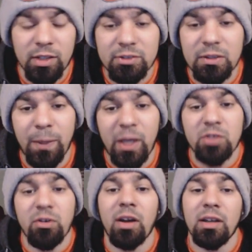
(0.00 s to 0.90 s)
He was a
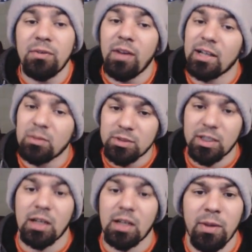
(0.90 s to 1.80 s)
Patreon. If you guys want to
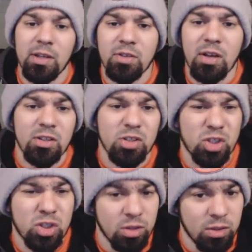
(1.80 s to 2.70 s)
check out my Patreon, there
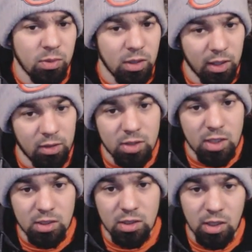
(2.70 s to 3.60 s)
should be an
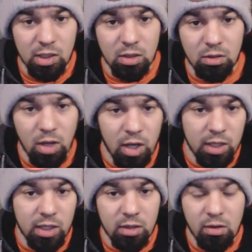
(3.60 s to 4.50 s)
annotation here,
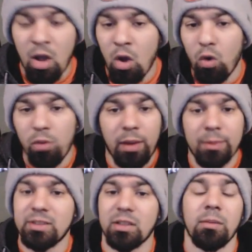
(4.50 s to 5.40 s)
here, or maybe
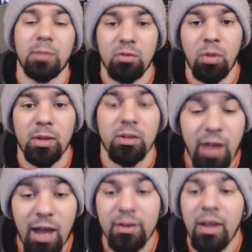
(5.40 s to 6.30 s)
it's going to be roaming
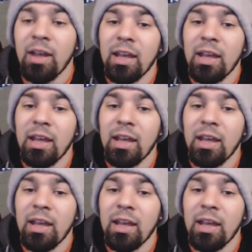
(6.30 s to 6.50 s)
around.